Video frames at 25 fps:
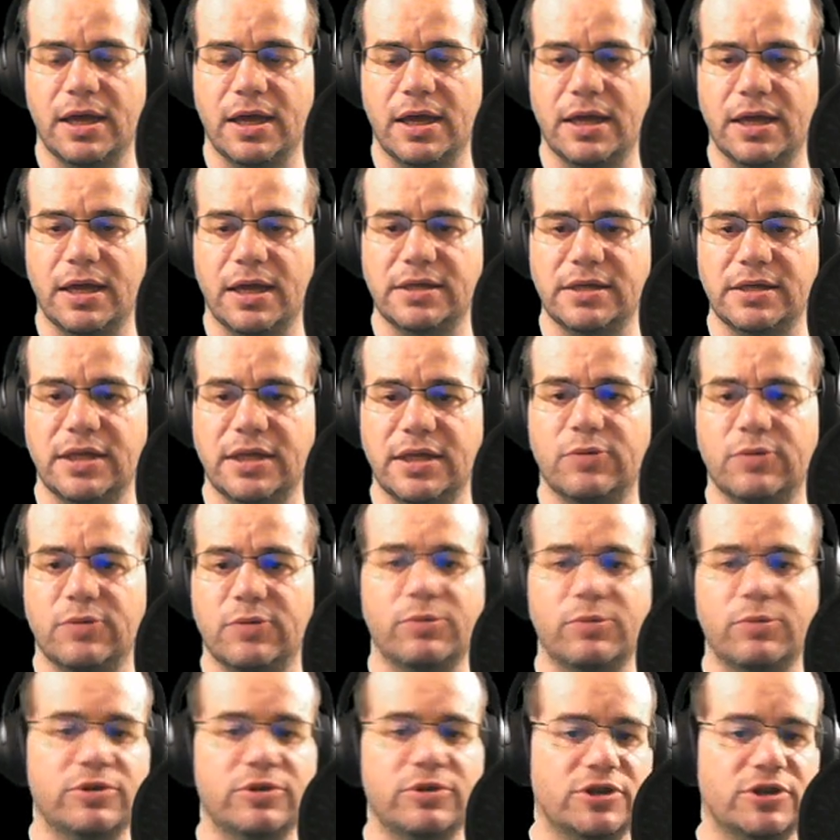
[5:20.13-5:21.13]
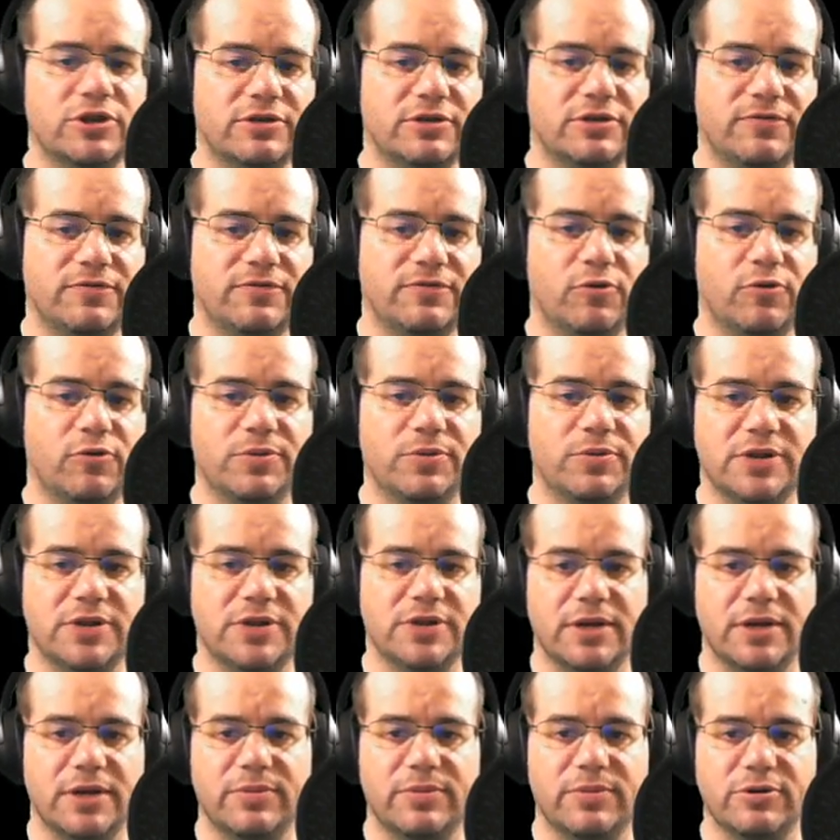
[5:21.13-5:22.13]
and take the one with just 4%
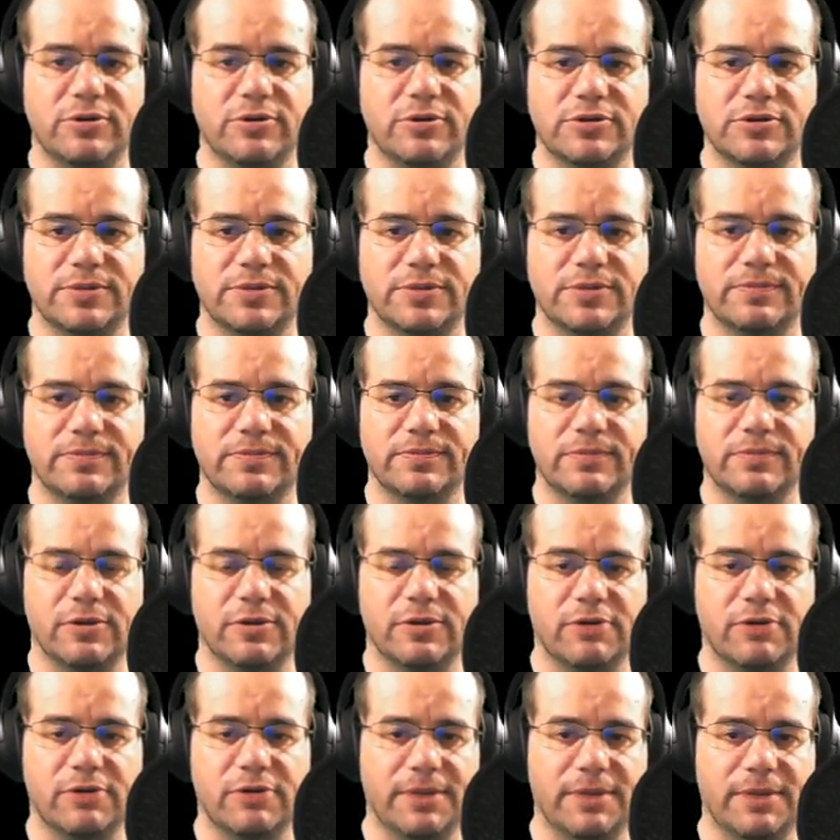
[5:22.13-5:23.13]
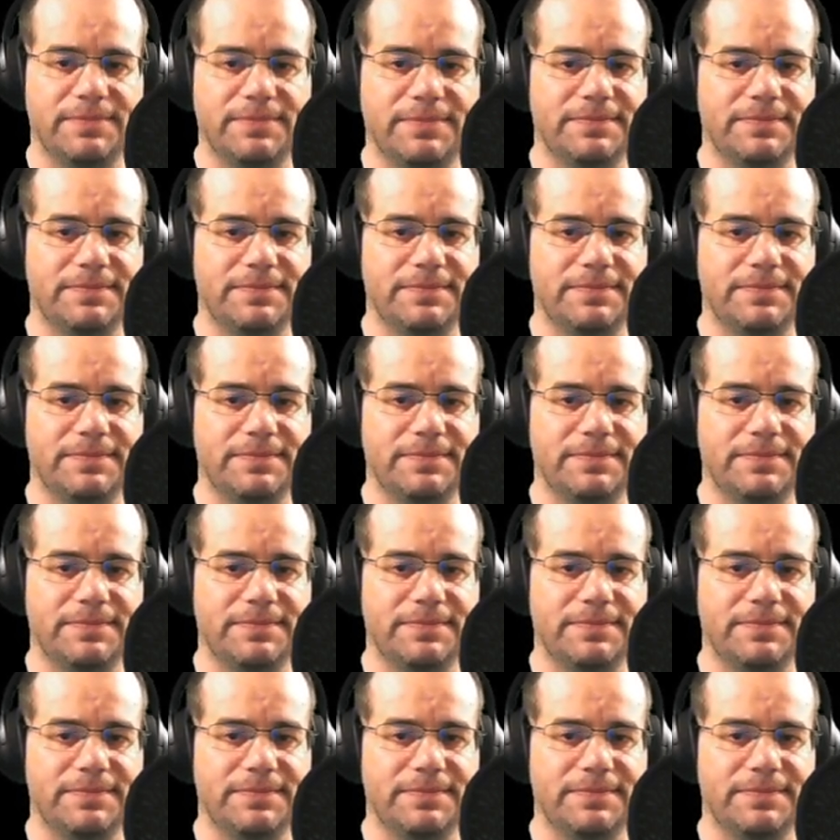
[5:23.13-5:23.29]
boost, okay?